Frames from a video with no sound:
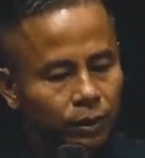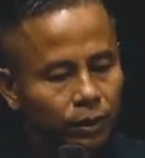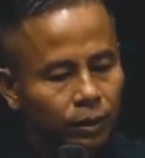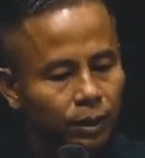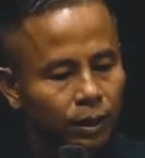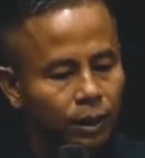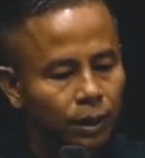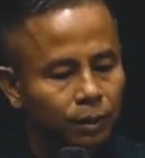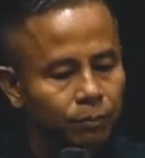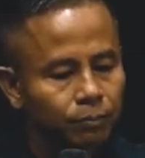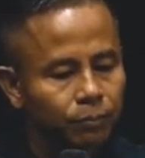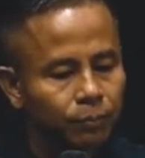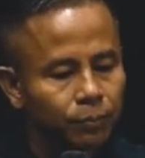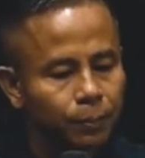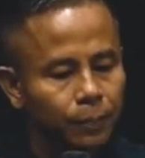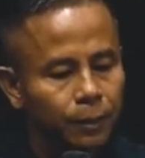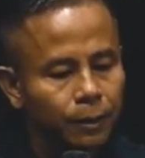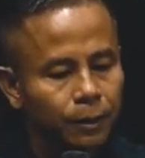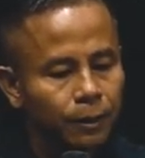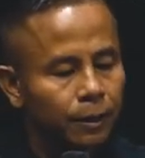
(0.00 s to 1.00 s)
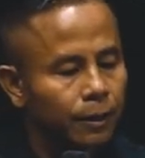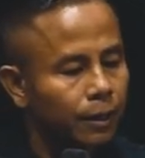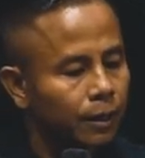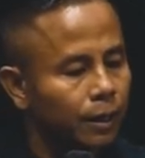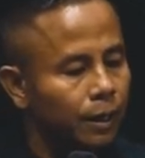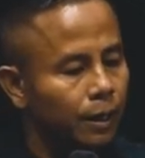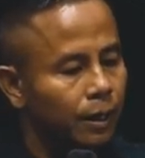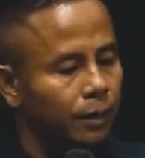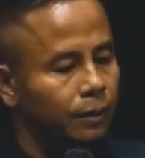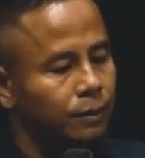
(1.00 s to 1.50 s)
Um,
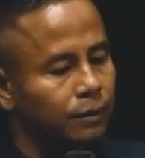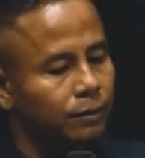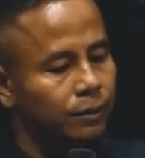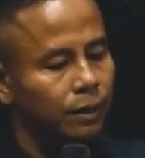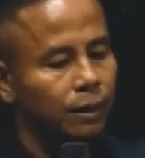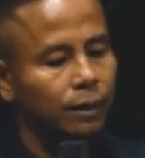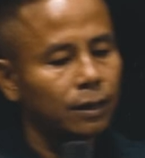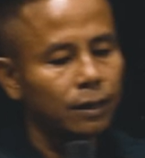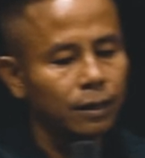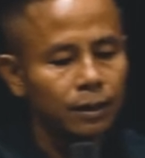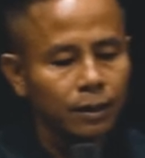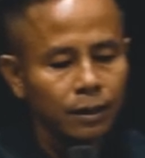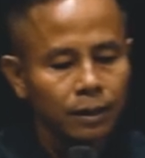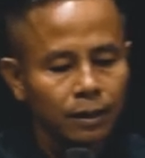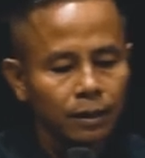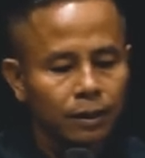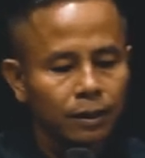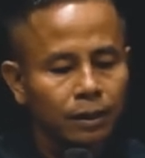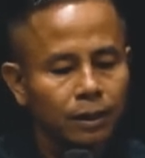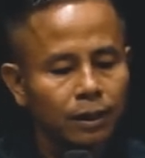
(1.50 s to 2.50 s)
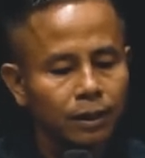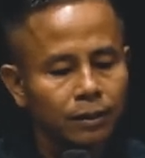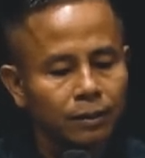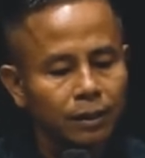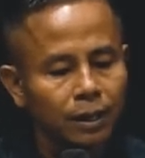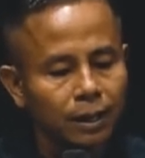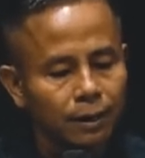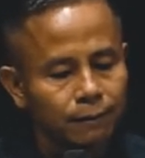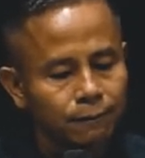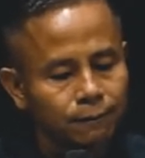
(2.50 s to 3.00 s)
and uh, uh,
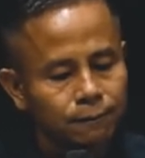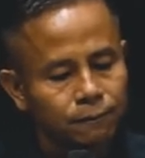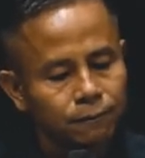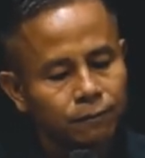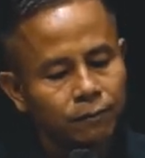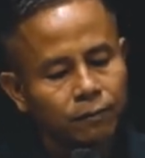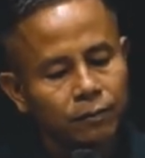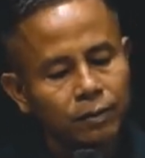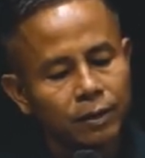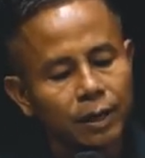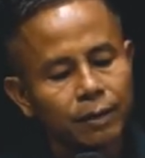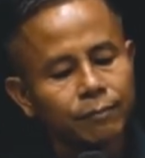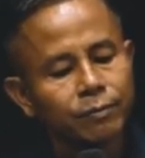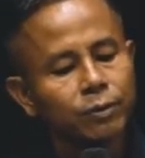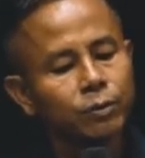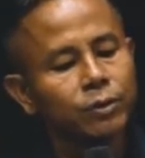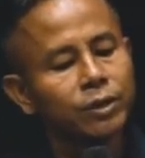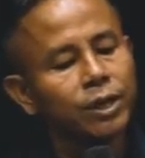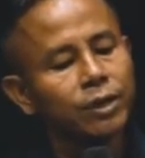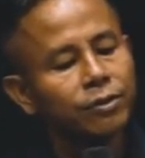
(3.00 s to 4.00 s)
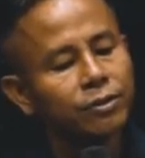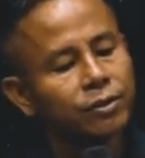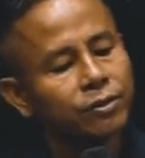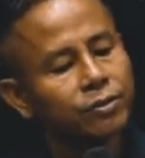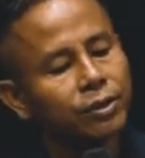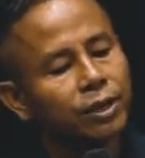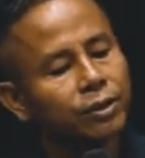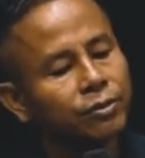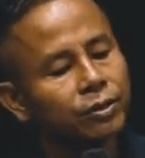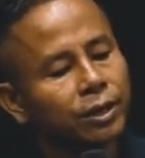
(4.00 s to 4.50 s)
love, love you. Jesus
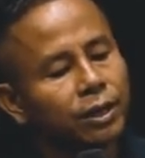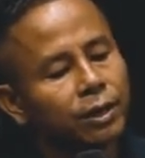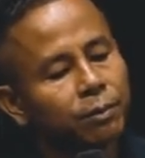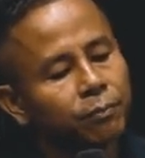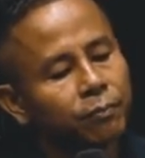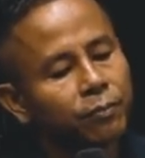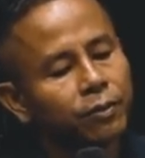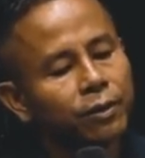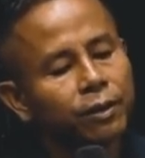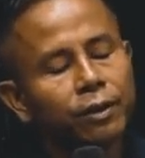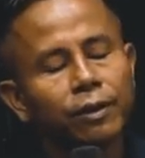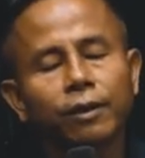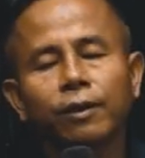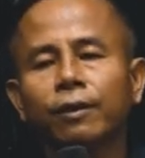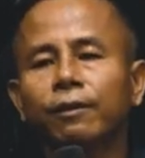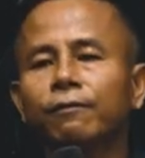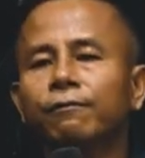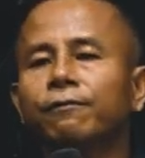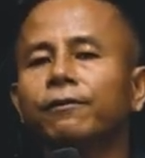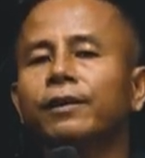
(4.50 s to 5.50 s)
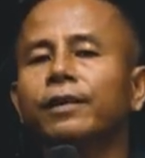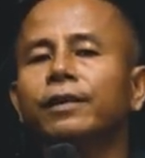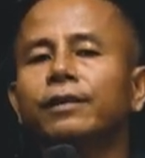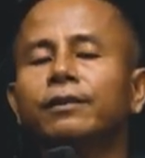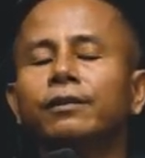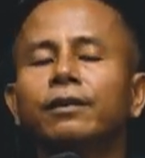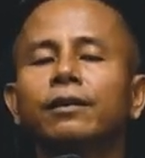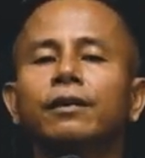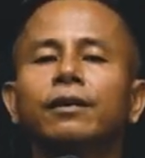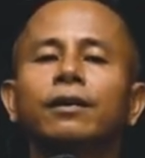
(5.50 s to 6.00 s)
said to him,
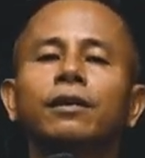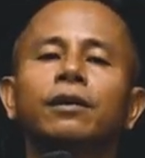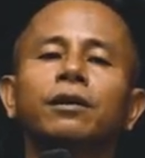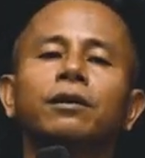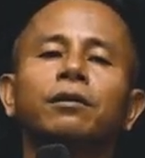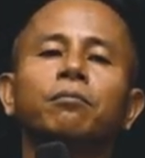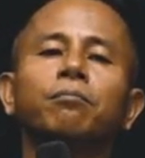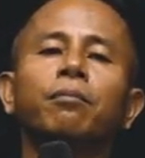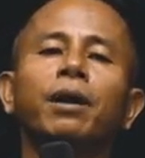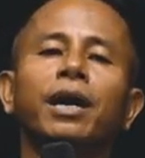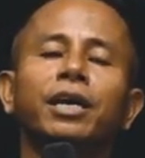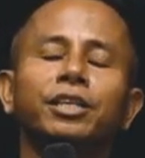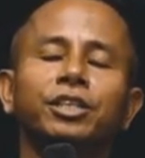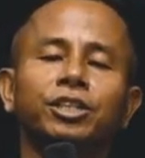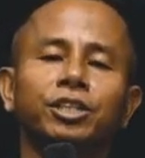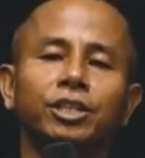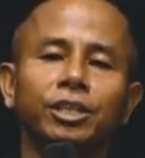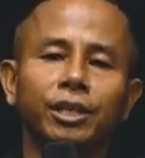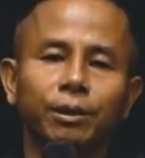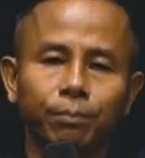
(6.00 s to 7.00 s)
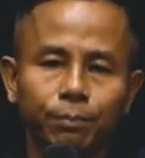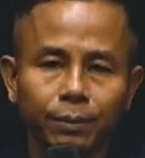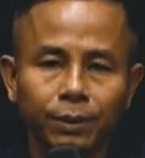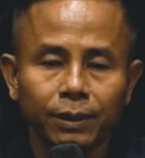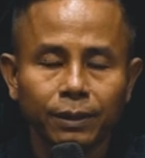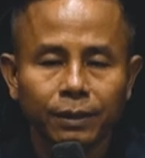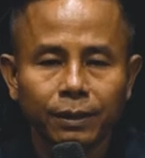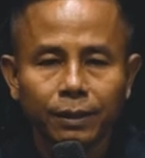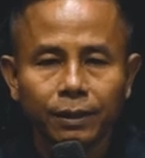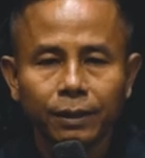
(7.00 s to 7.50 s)
Feed my sheep
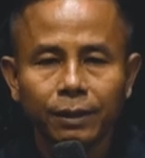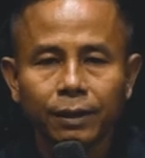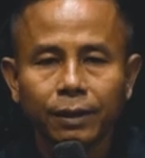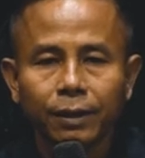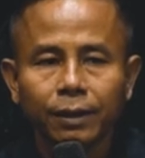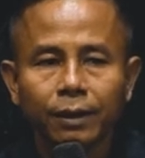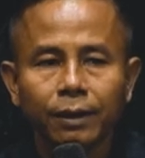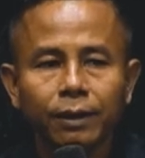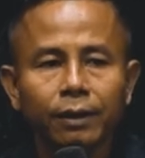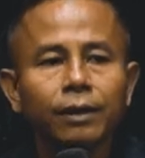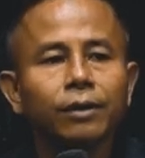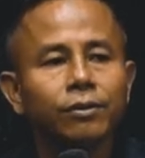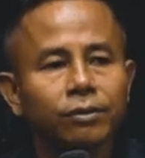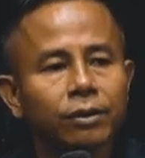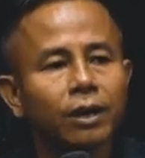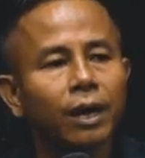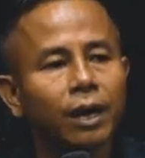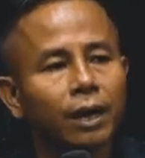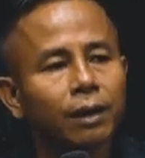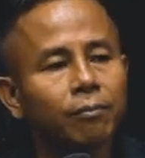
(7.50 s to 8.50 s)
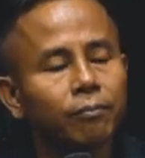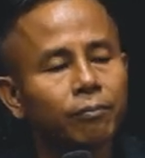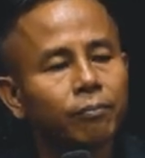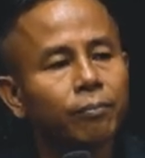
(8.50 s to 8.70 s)
this time.